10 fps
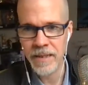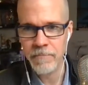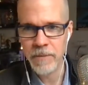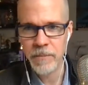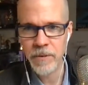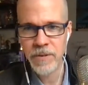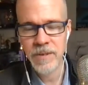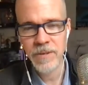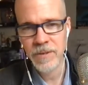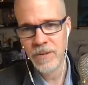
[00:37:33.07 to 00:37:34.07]
then people
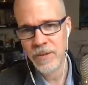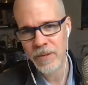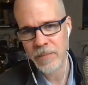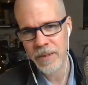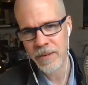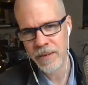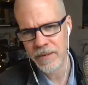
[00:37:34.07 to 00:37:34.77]
still turn to him and they're like,